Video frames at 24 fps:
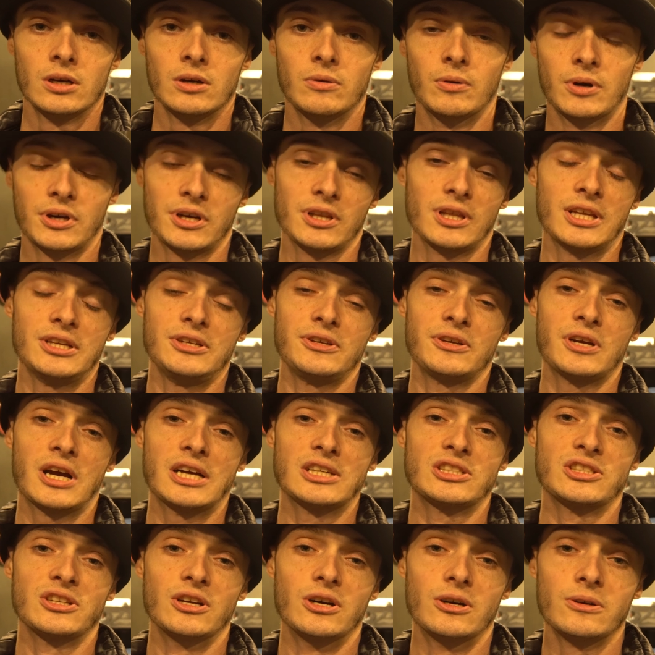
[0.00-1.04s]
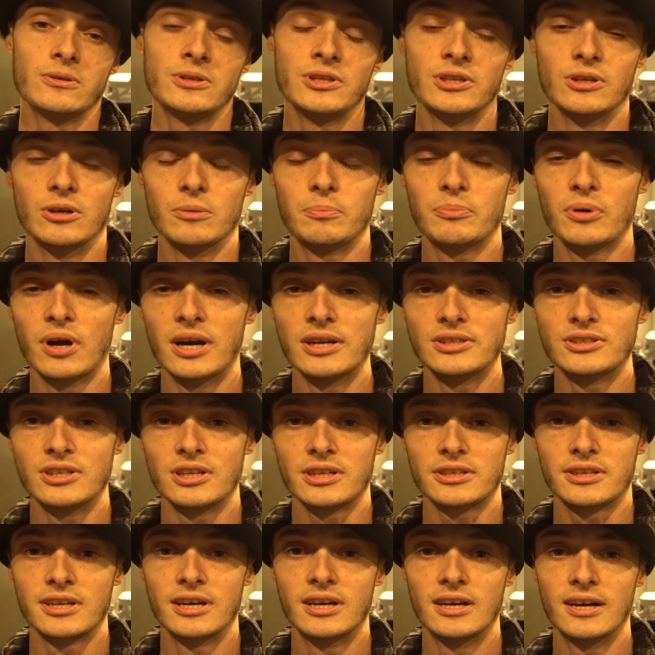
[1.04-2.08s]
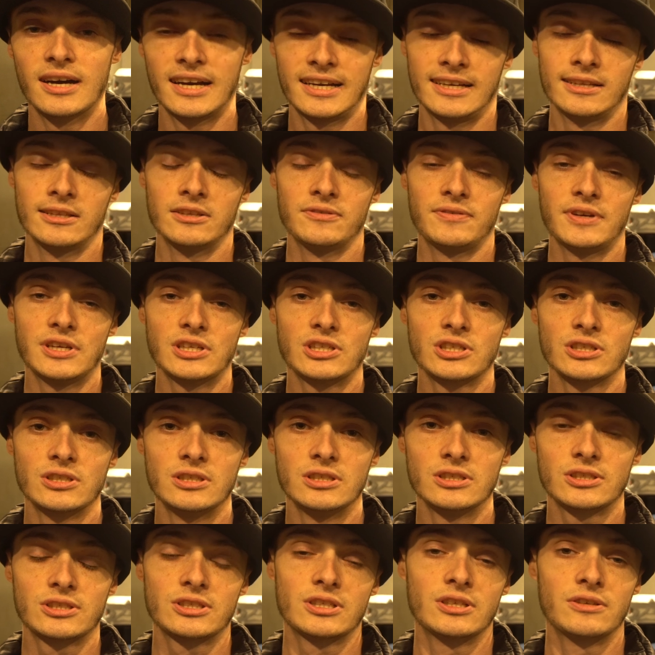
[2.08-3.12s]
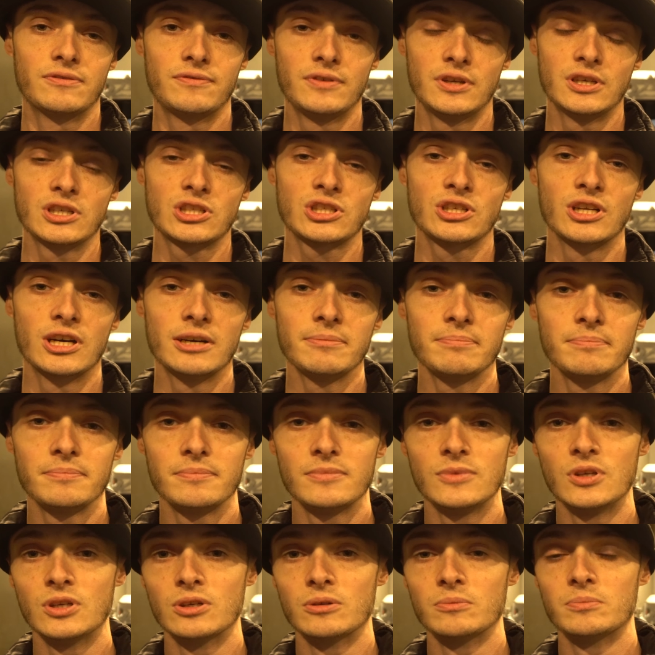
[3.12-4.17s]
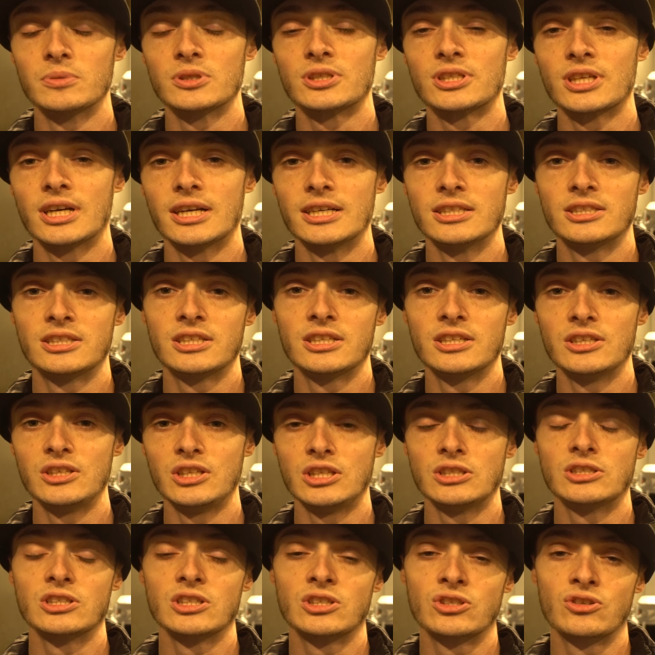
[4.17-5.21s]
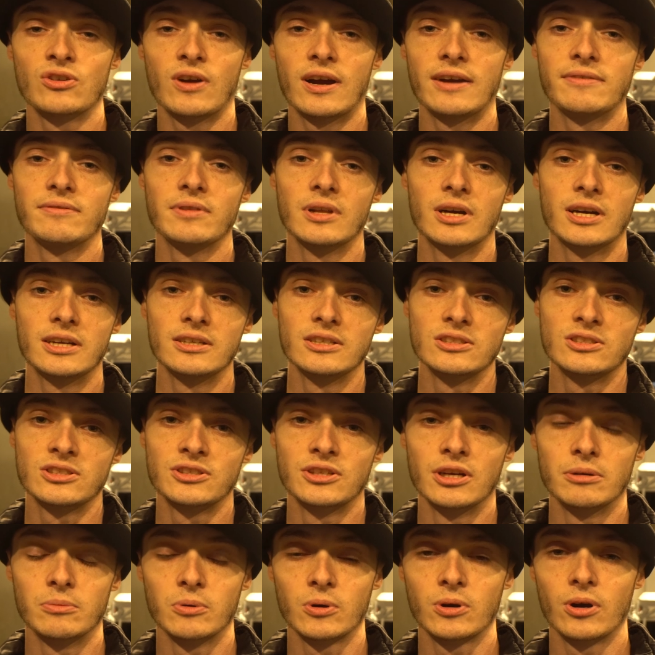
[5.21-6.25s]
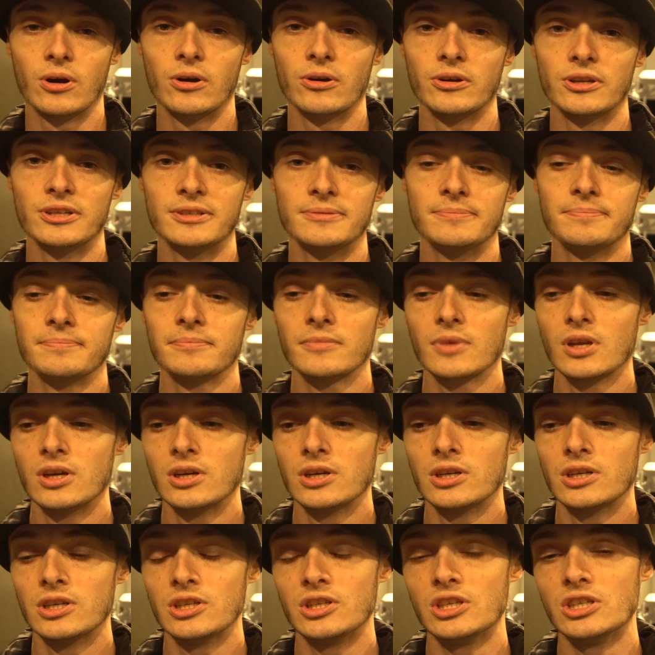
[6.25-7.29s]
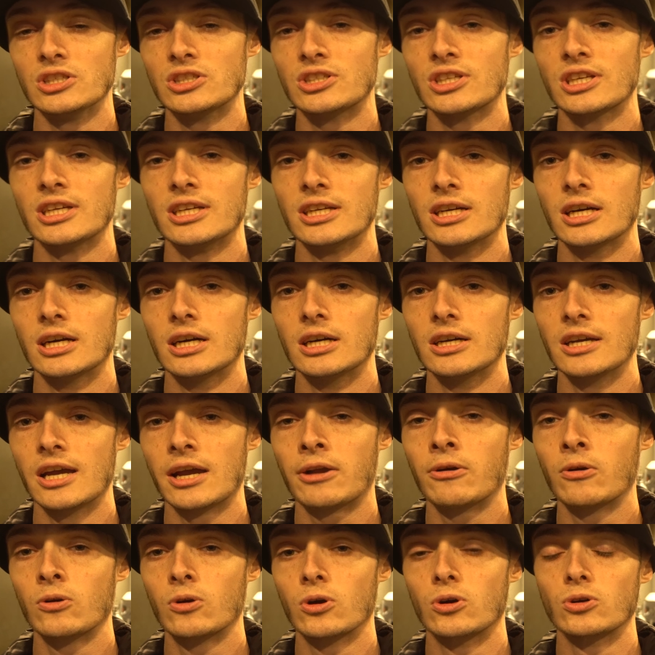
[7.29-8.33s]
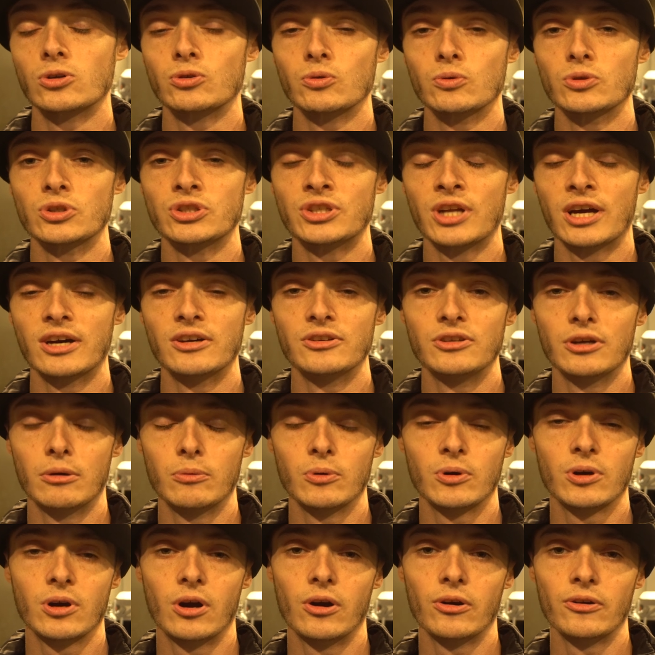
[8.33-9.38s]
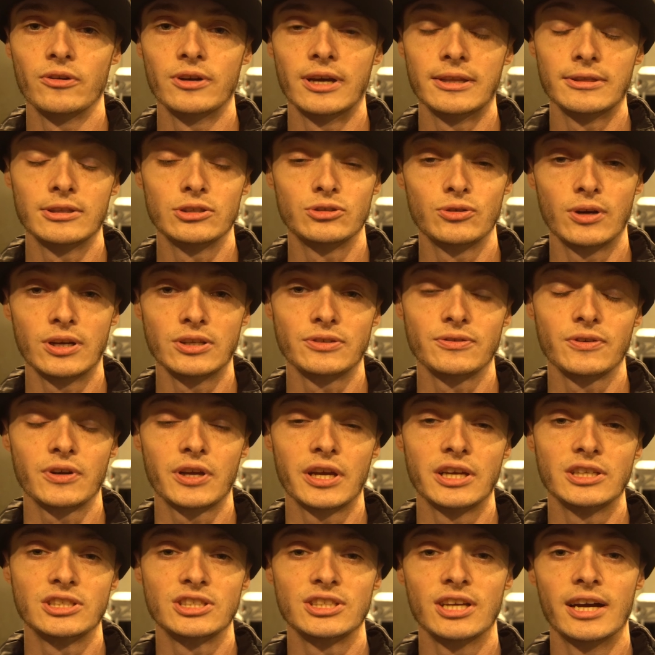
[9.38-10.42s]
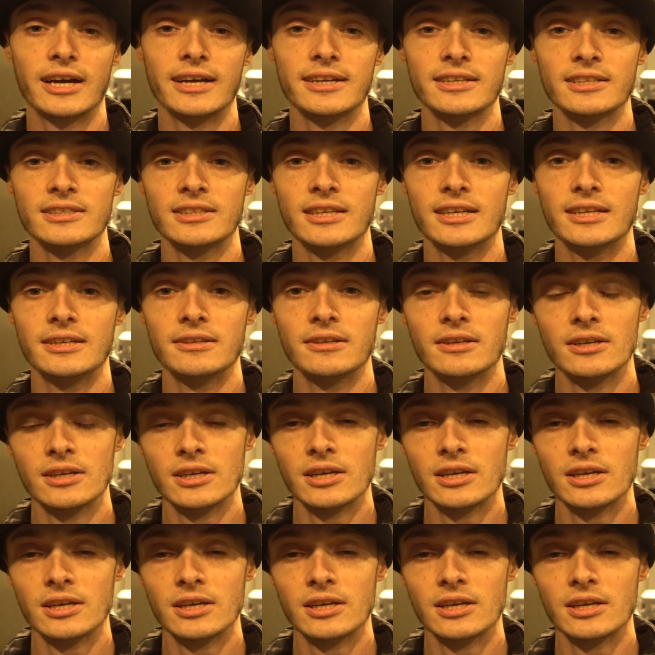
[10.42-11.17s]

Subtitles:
Wanted to let you guys know, project high elevation is finished up. Besides it needs its drive line, it's double cardan. It needs a agricultural style double cardan at the transfer case side, and then